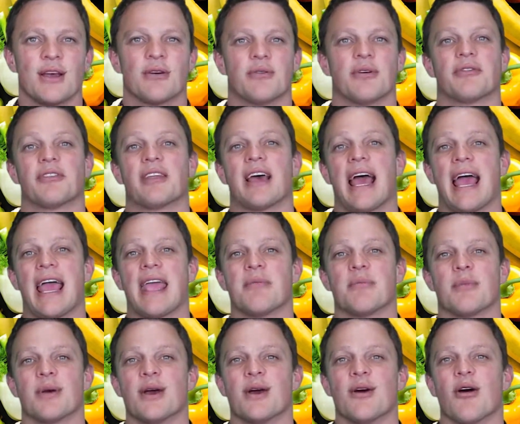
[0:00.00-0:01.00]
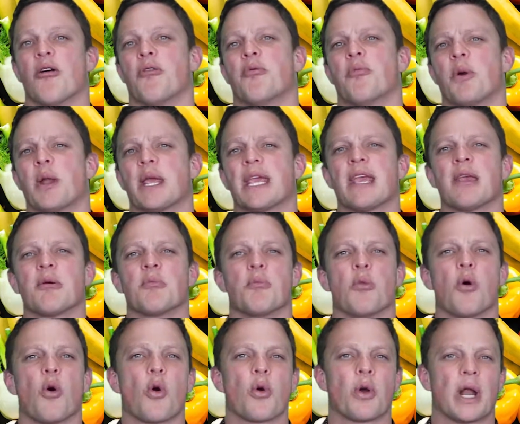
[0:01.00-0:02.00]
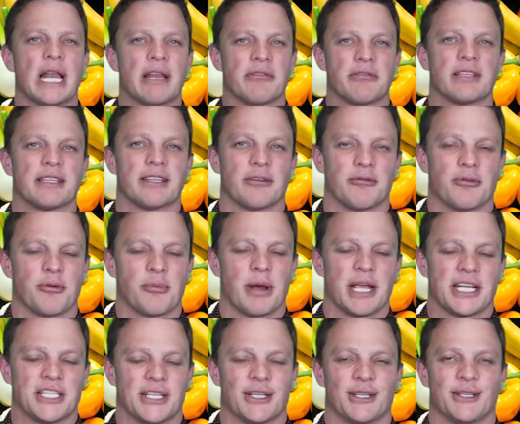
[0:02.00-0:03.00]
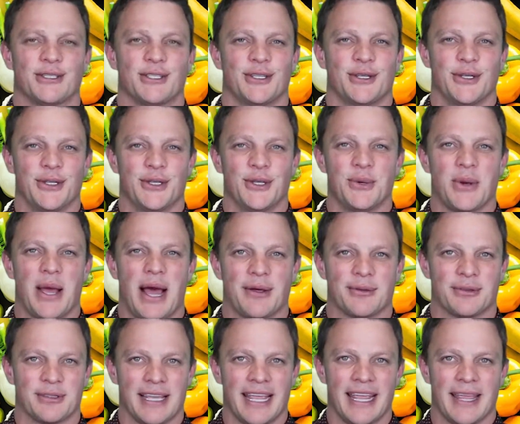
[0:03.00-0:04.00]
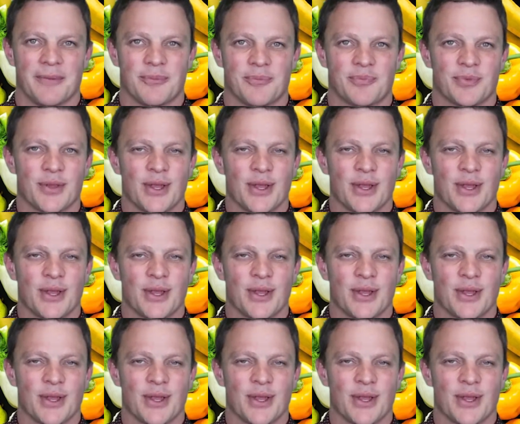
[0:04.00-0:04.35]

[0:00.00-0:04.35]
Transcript: with the aim of bringing more relevant information to you out there.